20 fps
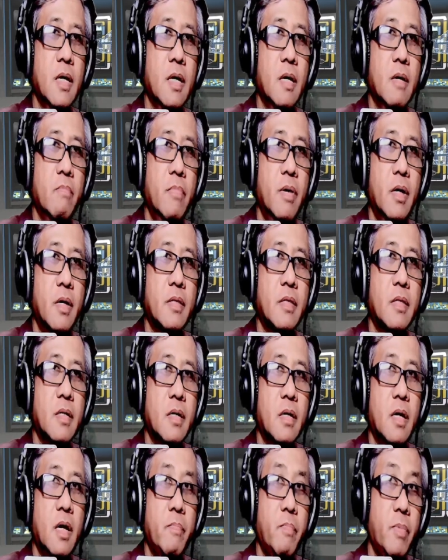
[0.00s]
but
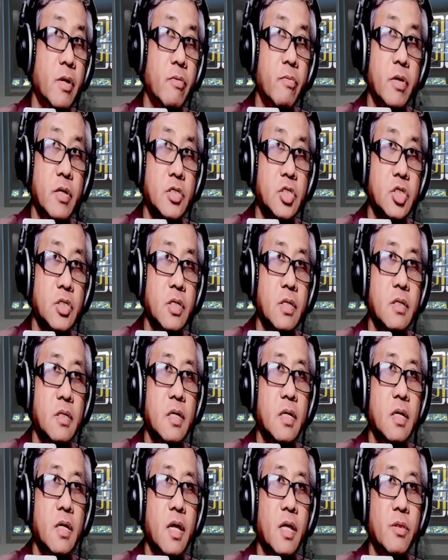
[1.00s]
upon reaching
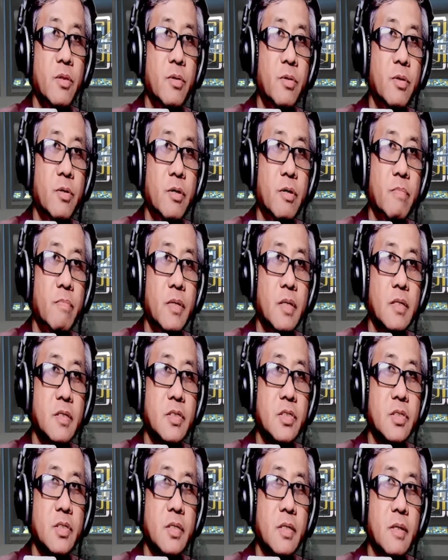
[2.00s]
the
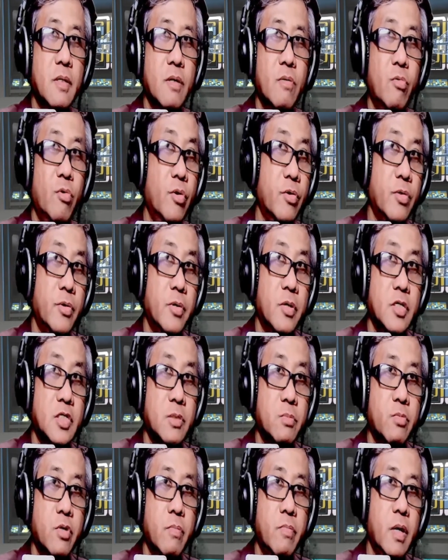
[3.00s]
endodermis, water is
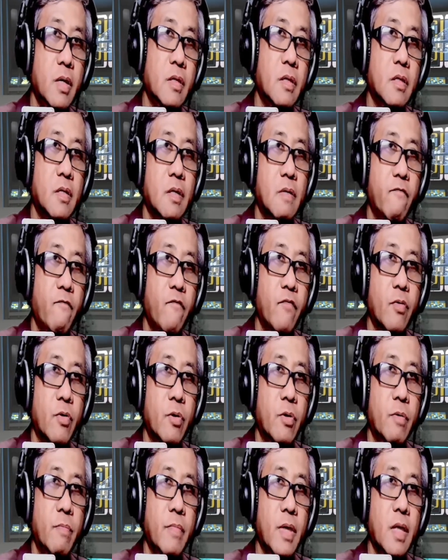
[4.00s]
prevented
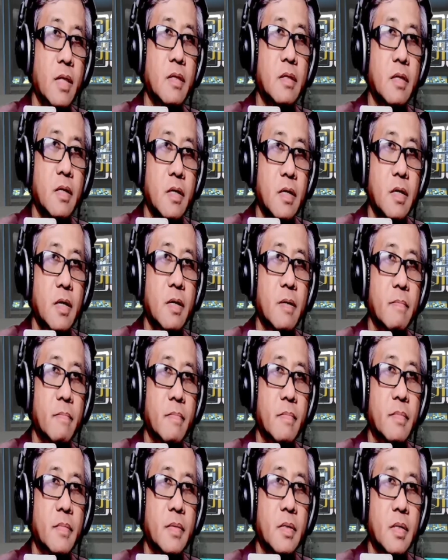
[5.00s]
from entering.
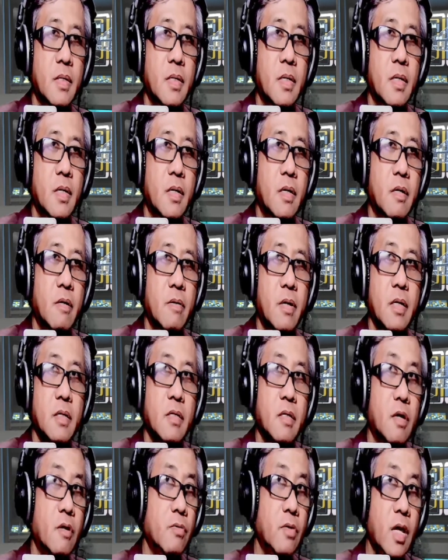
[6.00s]
Alright,
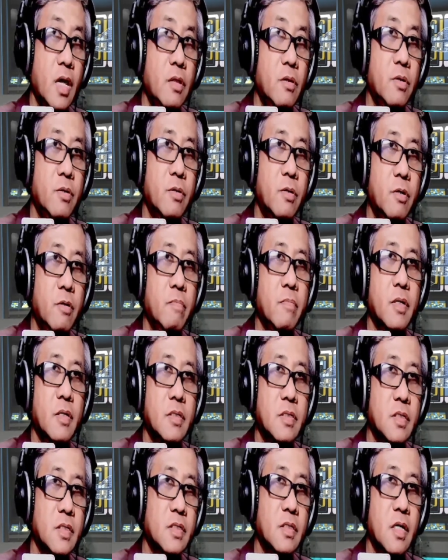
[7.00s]
now the
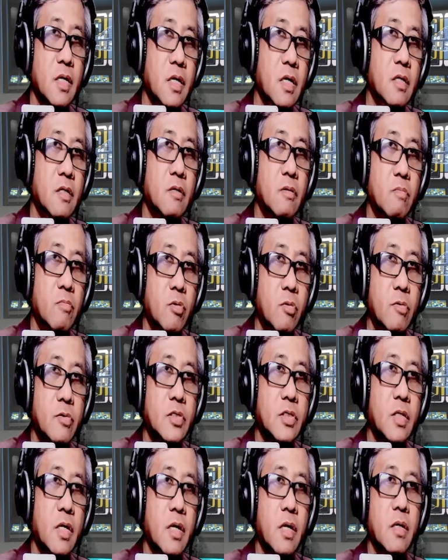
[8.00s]
endodermis is the
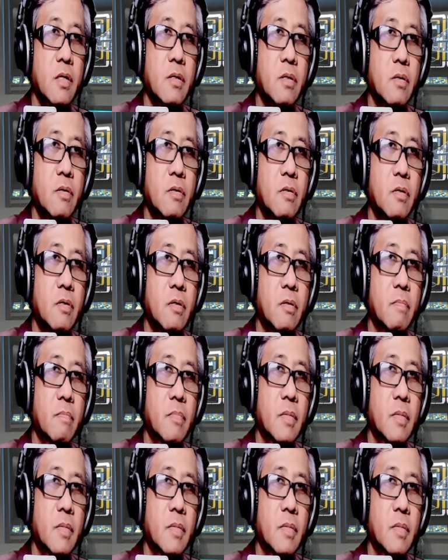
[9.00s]
innermost layer of